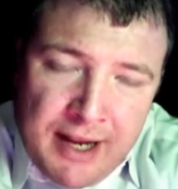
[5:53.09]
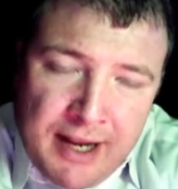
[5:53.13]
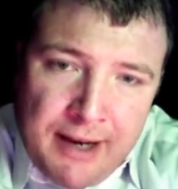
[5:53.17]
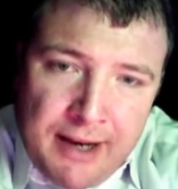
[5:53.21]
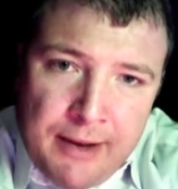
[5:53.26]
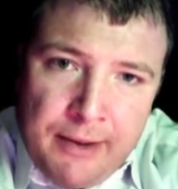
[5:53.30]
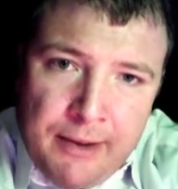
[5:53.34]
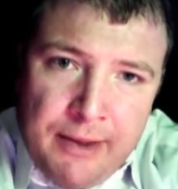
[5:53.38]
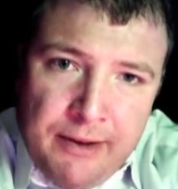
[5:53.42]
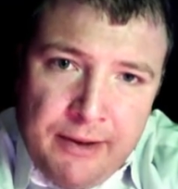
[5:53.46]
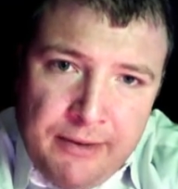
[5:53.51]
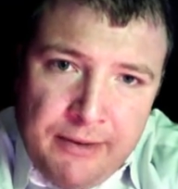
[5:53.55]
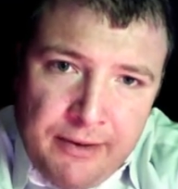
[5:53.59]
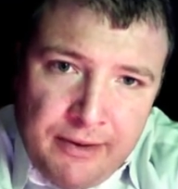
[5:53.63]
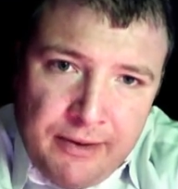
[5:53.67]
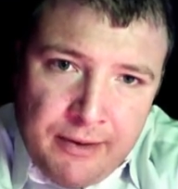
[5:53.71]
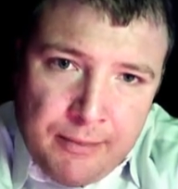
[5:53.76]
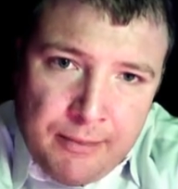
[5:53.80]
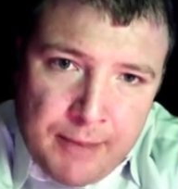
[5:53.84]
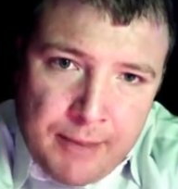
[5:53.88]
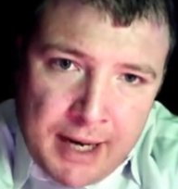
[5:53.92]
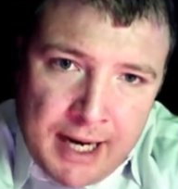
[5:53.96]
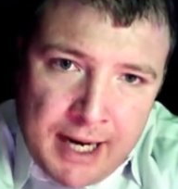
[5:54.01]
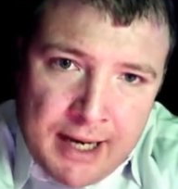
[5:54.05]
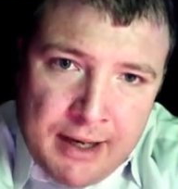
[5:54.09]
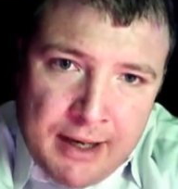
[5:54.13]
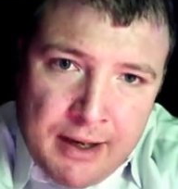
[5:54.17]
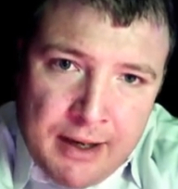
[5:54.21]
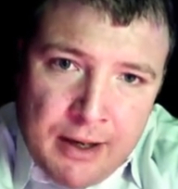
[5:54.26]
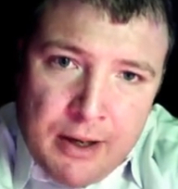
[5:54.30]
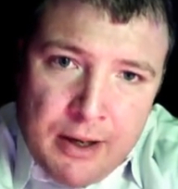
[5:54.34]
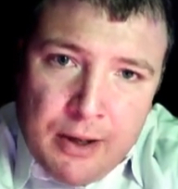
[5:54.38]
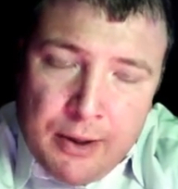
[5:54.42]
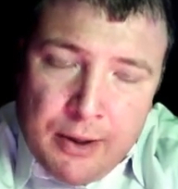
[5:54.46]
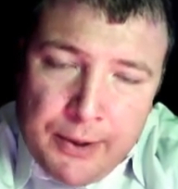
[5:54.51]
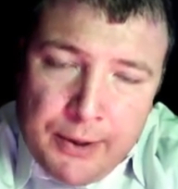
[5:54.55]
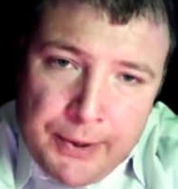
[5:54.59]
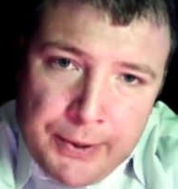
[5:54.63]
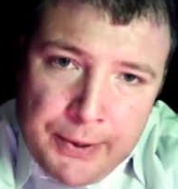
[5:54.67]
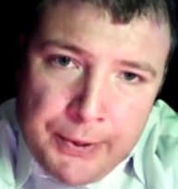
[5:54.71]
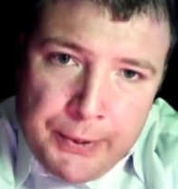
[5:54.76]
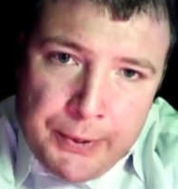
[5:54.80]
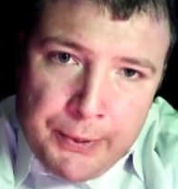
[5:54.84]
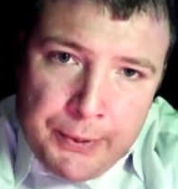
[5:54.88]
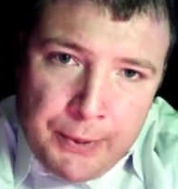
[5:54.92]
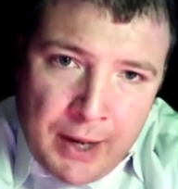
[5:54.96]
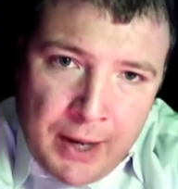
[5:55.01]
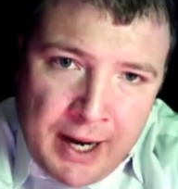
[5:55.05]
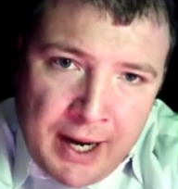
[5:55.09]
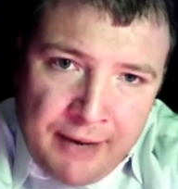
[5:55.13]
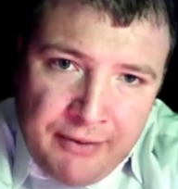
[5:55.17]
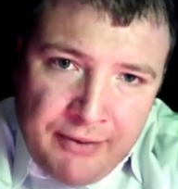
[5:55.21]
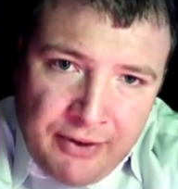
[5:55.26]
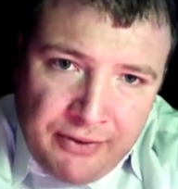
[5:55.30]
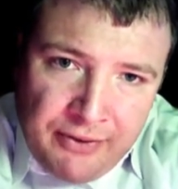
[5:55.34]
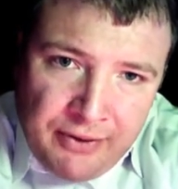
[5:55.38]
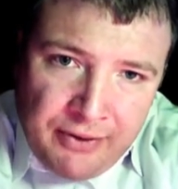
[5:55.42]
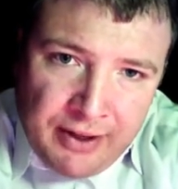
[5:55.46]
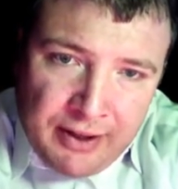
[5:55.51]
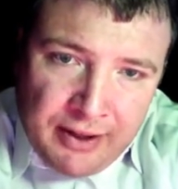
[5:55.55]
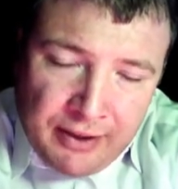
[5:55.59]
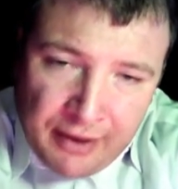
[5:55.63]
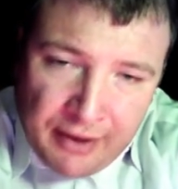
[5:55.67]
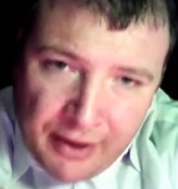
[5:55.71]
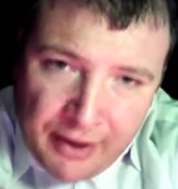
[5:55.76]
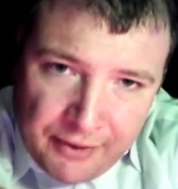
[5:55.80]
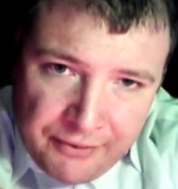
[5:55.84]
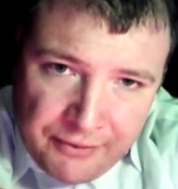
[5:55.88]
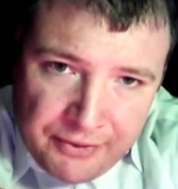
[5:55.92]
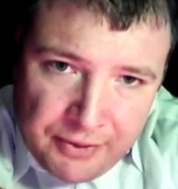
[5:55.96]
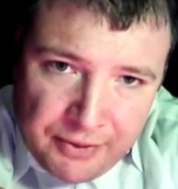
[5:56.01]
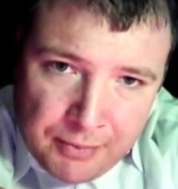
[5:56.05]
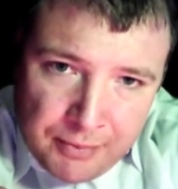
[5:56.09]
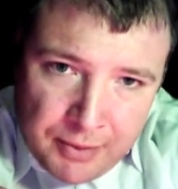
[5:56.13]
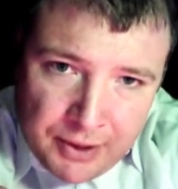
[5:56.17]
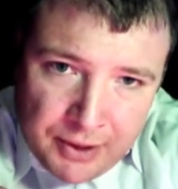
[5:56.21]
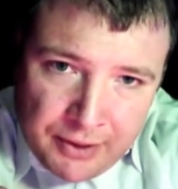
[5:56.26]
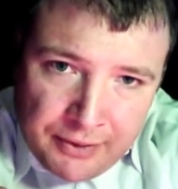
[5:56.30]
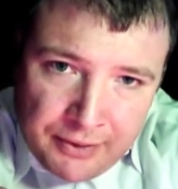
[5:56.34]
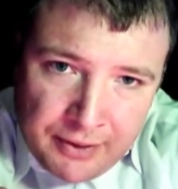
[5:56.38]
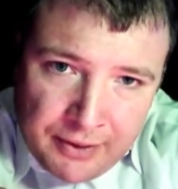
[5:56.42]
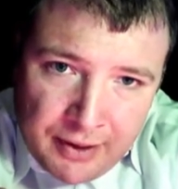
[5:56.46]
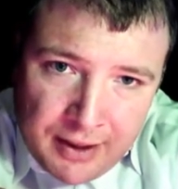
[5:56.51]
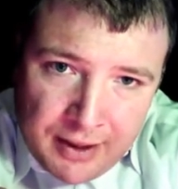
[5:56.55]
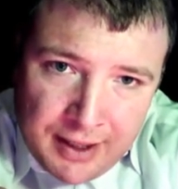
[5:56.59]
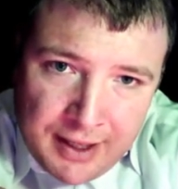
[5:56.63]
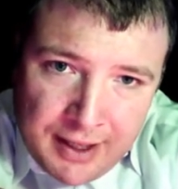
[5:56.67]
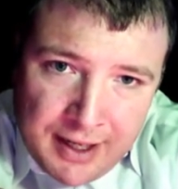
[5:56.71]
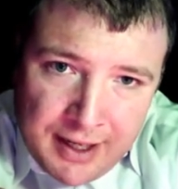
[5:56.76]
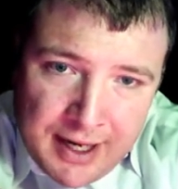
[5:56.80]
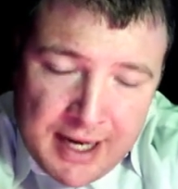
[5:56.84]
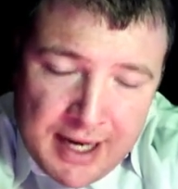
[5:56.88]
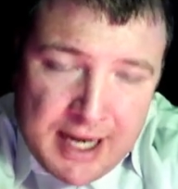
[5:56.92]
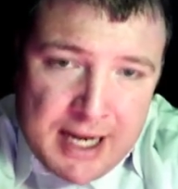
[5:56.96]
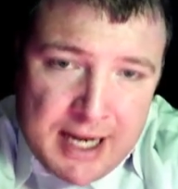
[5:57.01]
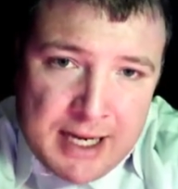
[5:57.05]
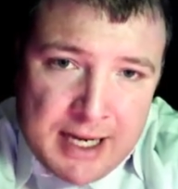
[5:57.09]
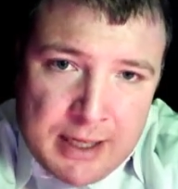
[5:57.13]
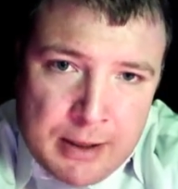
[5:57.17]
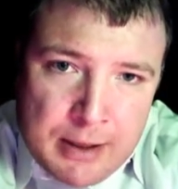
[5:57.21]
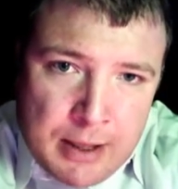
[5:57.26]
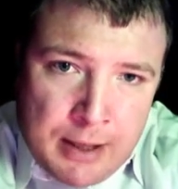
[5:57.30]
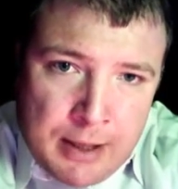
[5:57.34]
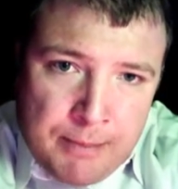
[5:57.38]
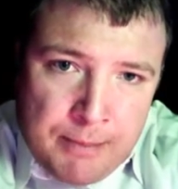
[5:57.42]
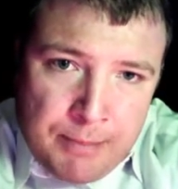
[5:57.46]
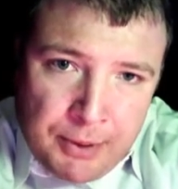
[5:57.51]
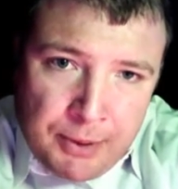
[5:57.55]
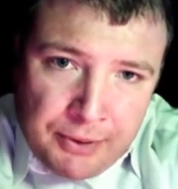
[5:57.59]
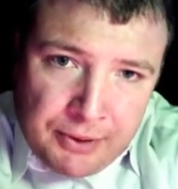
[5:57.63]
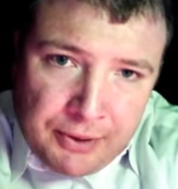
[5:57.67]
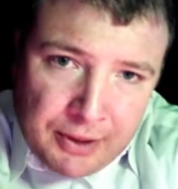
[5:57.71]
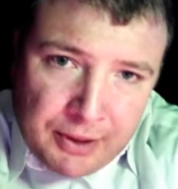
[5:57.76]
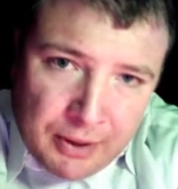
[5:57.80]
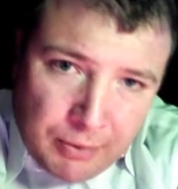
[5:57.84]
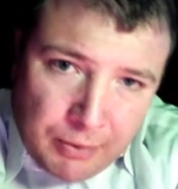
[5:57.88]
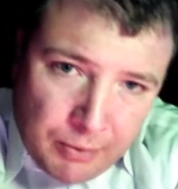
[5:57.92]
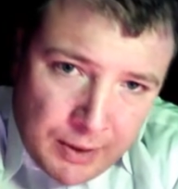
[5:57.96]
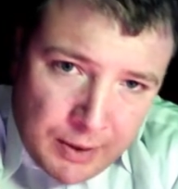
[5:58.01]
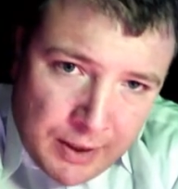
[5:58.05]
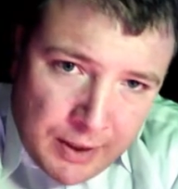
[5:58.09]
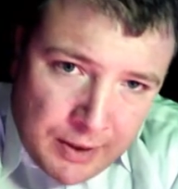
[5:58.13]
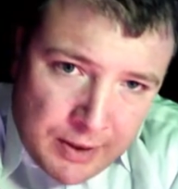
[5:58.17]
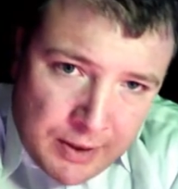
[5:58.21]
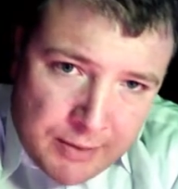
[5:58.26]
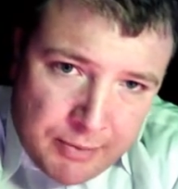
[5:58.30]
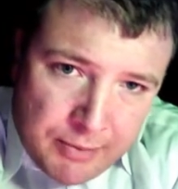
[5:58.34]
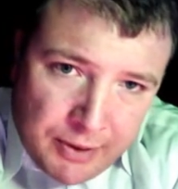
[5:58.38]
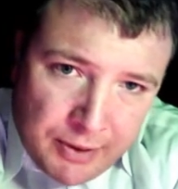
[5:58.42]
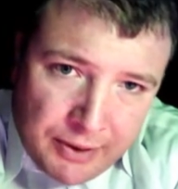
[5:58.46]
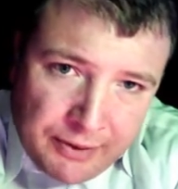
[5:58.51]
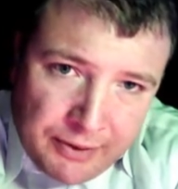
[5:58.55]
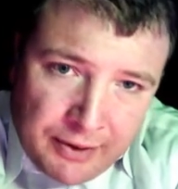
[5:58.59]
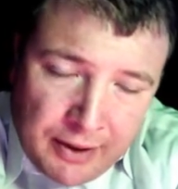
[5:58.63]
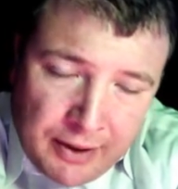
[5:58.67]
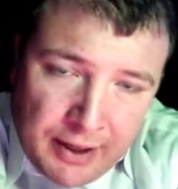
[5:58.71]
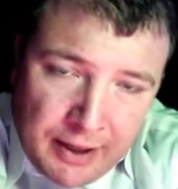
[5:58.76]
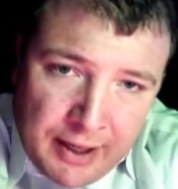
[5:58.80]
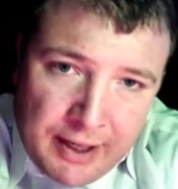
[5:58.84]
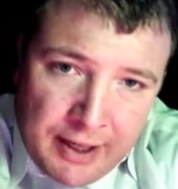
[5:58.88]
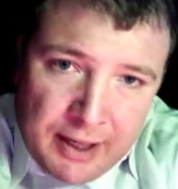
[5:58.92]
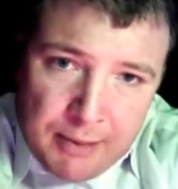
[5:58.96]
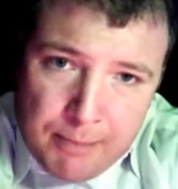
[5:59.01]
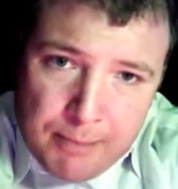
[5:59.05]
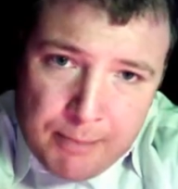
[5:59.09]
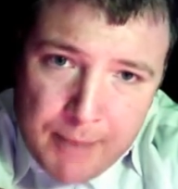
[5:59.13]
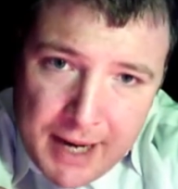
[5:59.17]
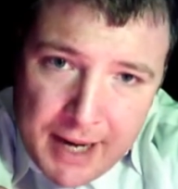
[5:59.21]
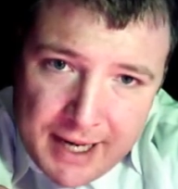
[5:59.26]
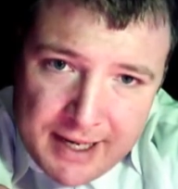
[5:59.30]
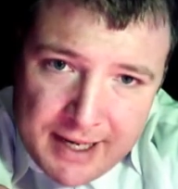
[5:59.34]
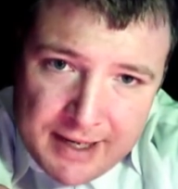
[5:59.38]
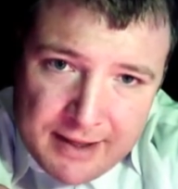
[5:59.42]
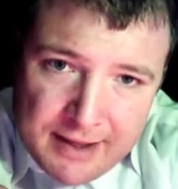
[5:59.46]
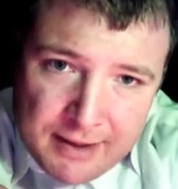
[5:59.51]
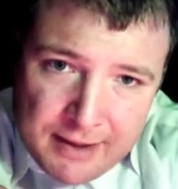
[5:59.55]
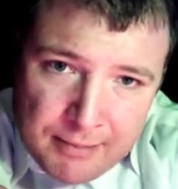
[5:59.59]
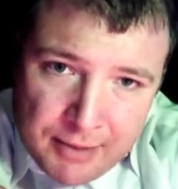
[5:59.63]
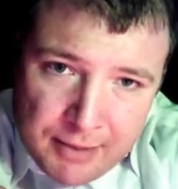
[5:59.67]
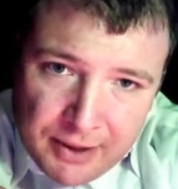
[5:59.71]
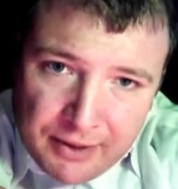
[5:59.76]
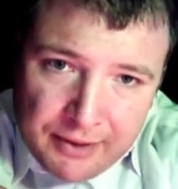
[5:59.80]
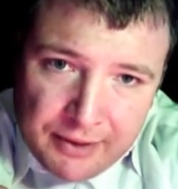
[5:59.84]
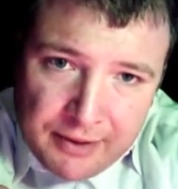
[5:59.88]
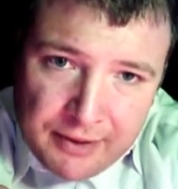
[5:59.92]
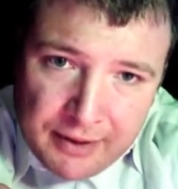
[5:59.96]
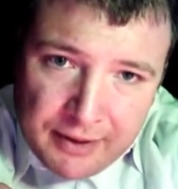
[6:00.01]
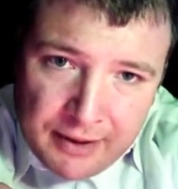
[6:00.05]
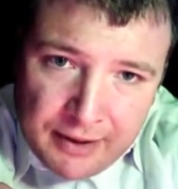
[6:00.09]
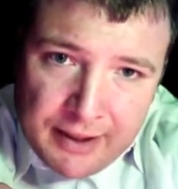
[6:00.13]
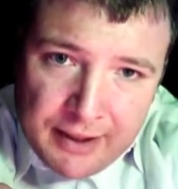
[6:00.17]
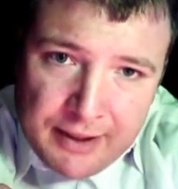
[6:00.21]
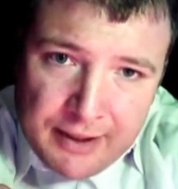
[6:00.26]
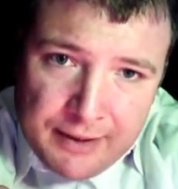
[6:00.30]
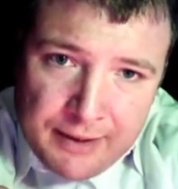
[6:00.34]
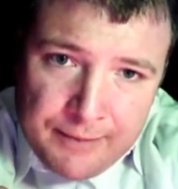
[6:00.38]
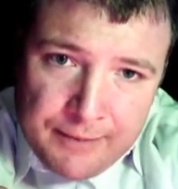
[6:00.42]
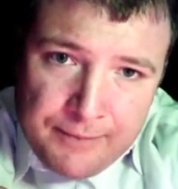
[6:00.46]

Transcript: Now, this is a man who obviously loves the military, built a career in the military, commanded the military,